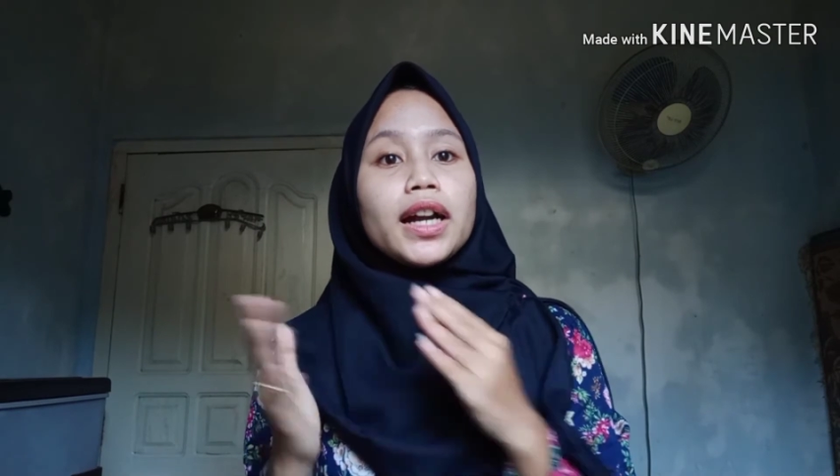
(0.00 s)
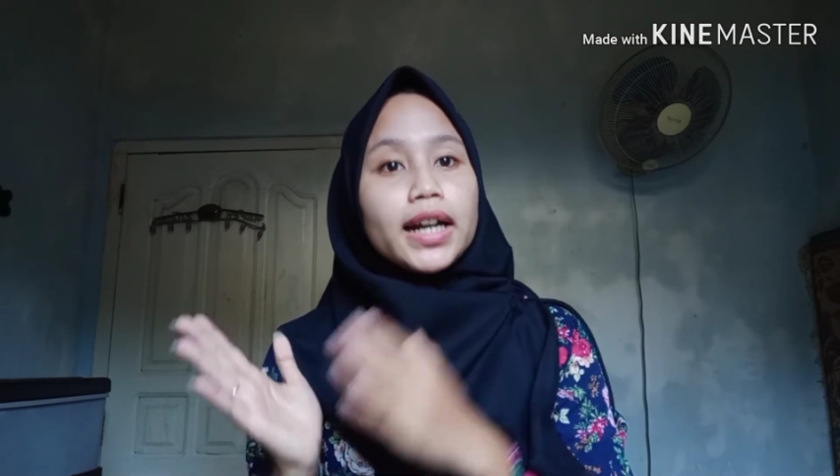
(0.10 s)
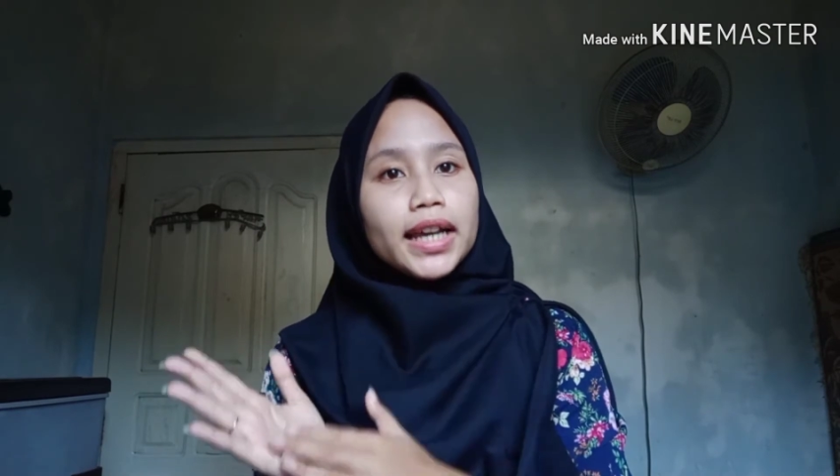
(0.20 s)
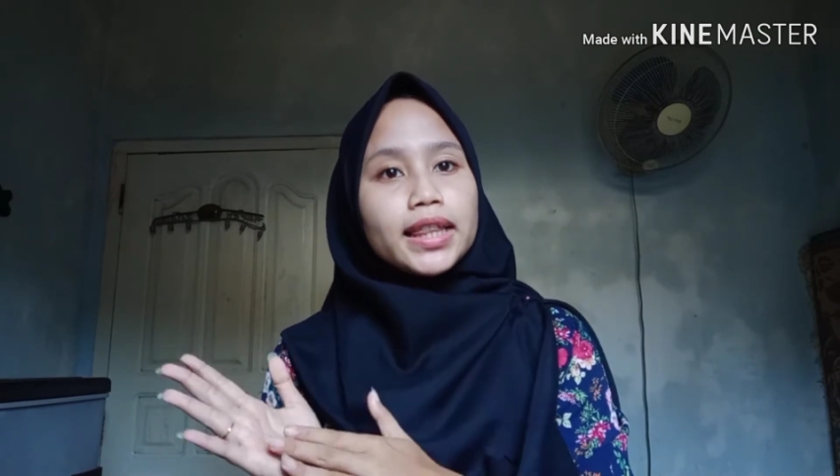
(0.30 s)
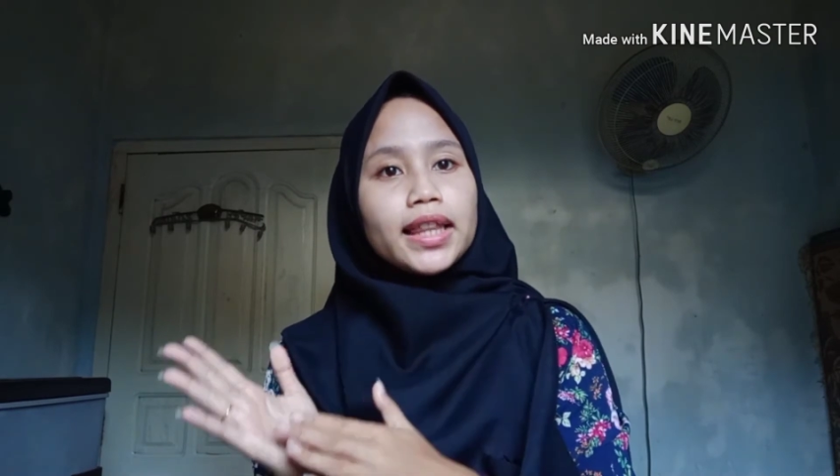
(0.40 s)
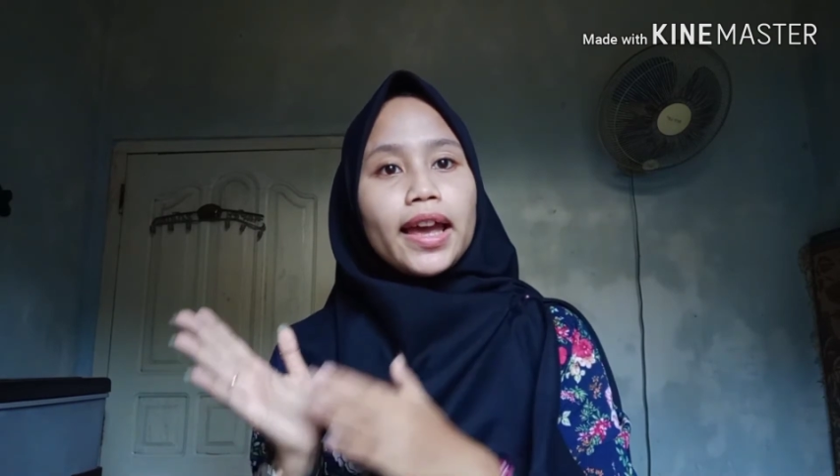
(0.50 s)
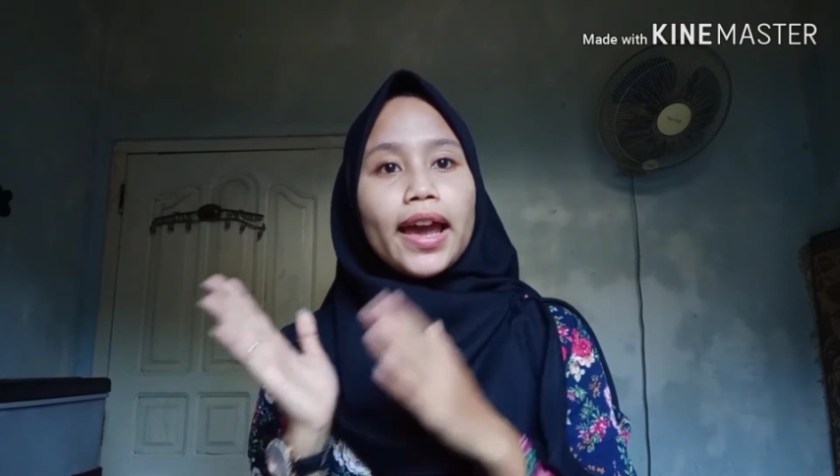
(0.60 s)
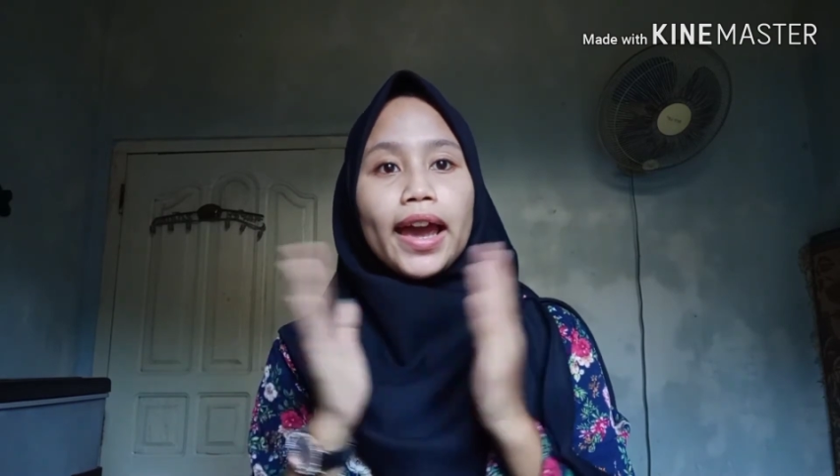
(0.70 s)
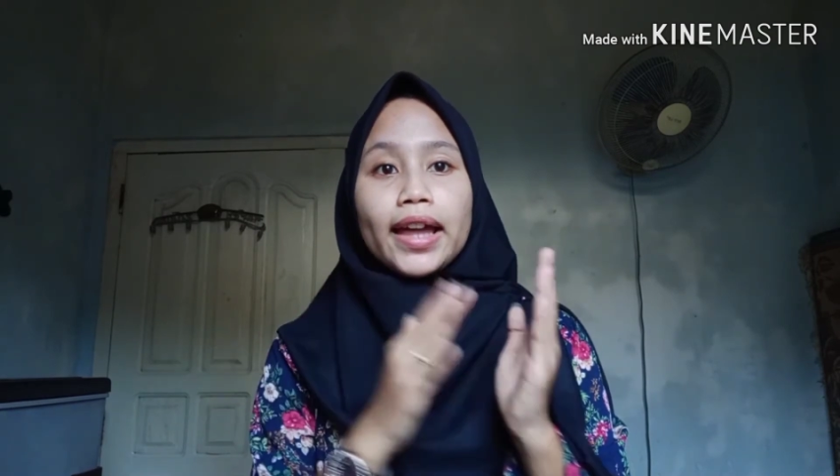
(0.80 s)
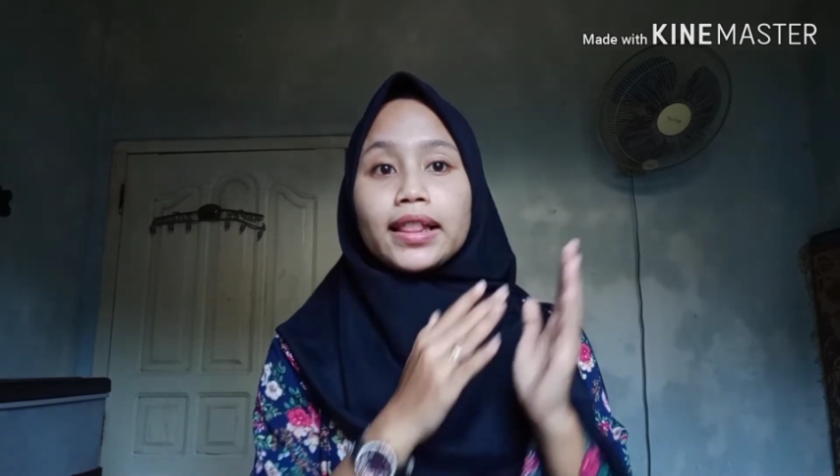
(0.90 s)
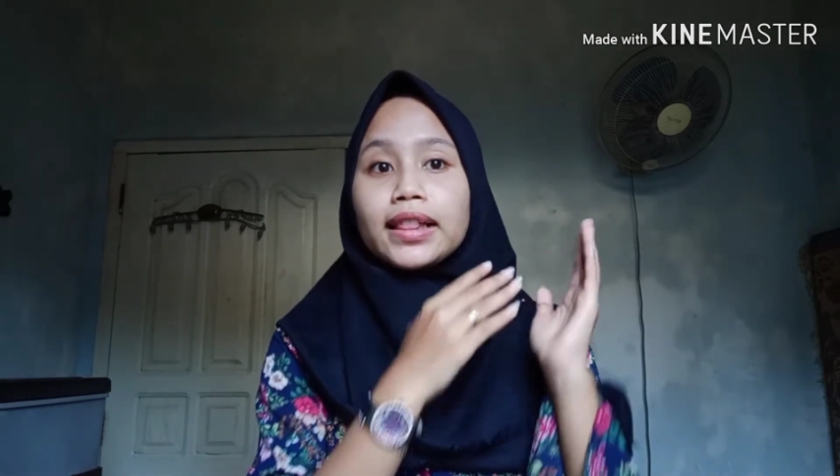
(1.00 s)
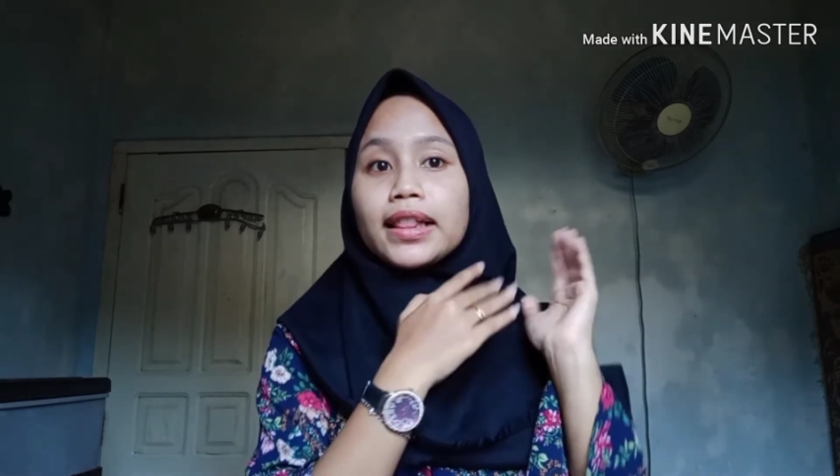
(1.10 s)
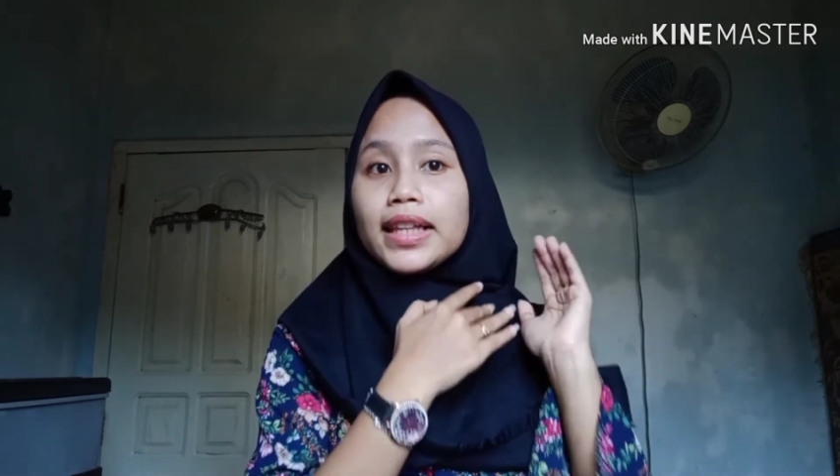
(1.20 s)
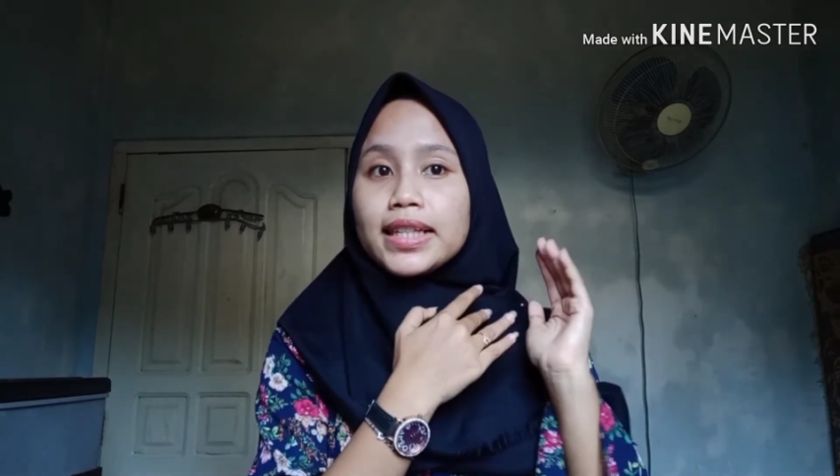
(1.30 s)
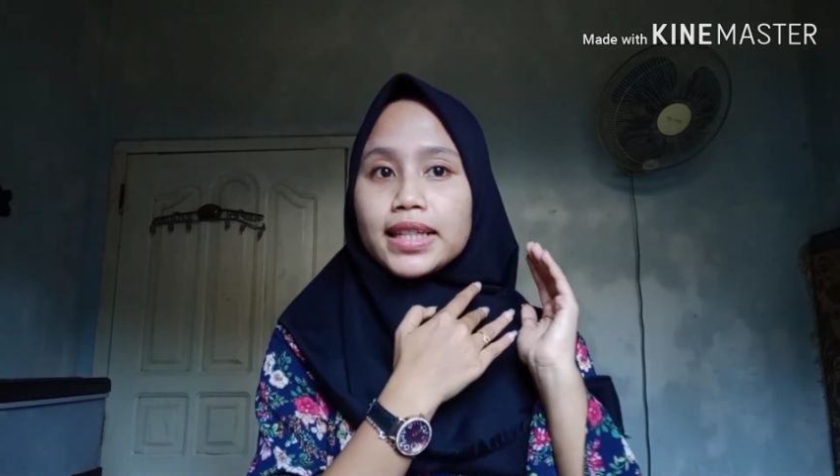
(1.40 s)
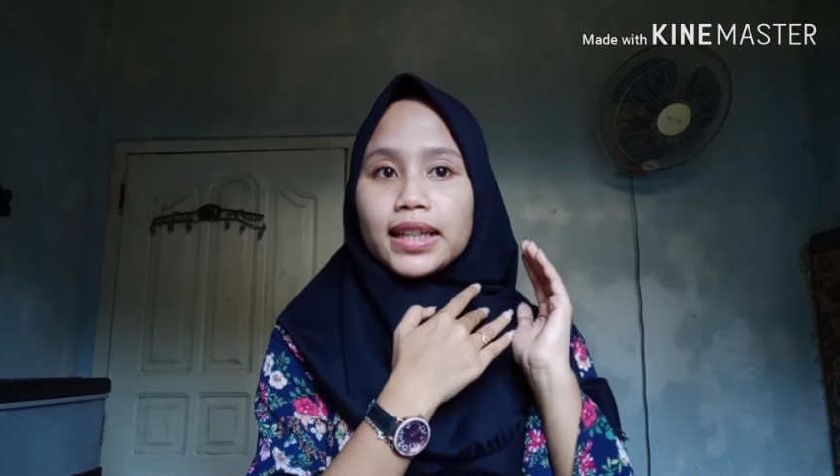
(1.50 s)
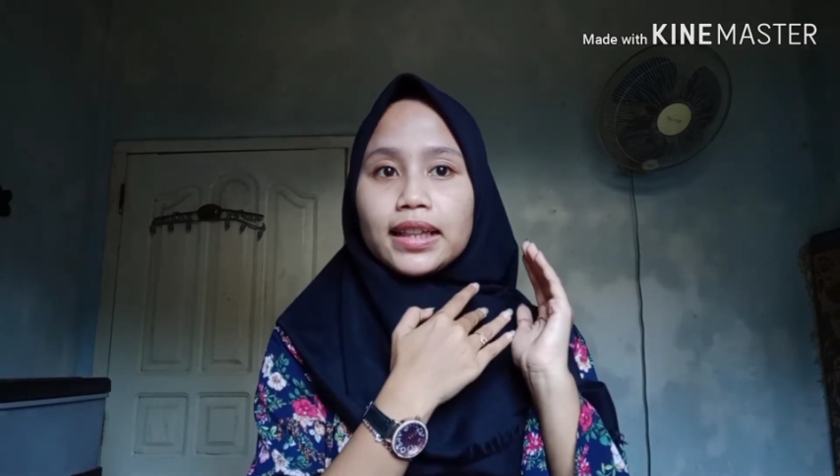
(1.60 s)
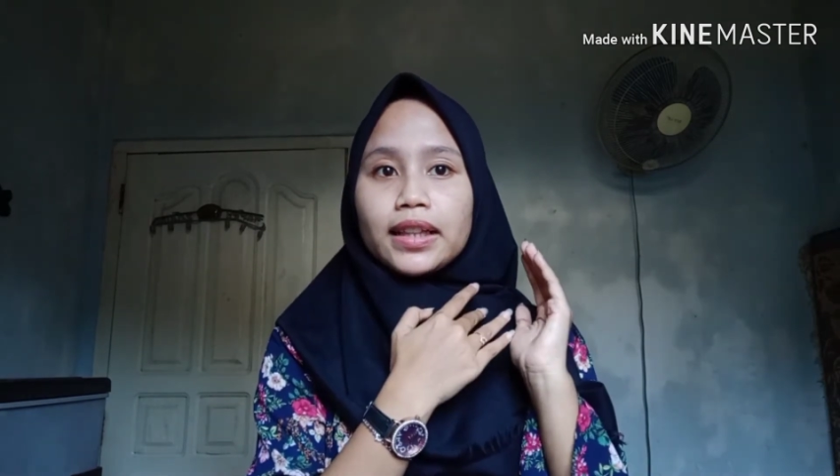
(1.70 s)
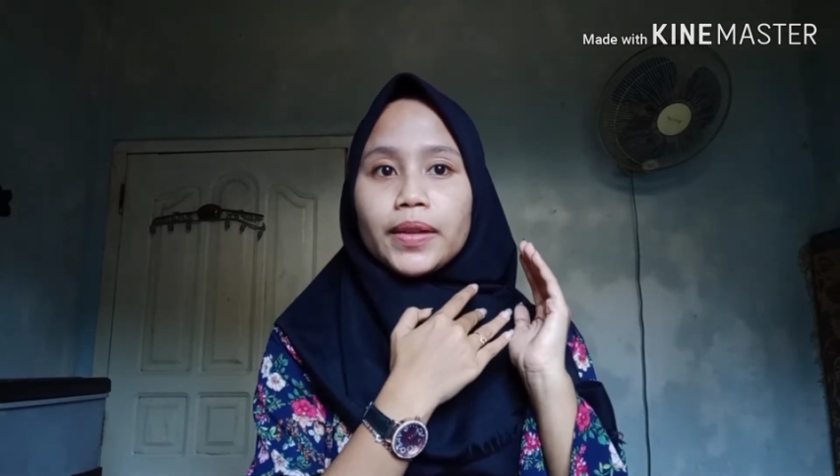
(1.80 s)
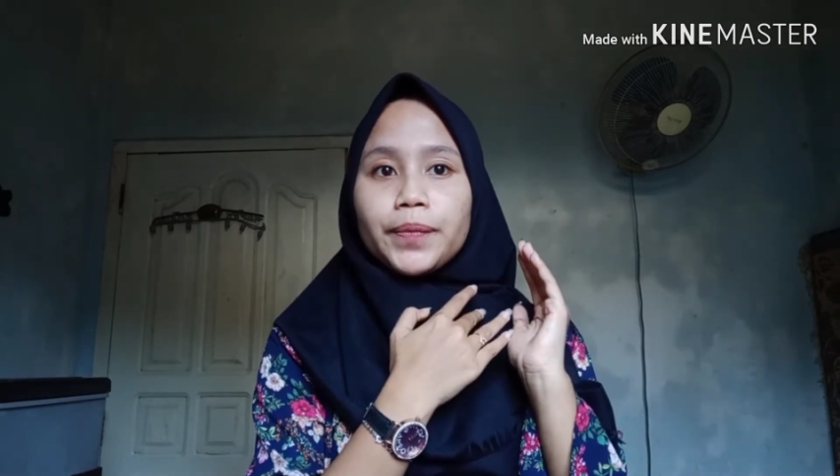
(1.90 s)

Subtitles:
read and listen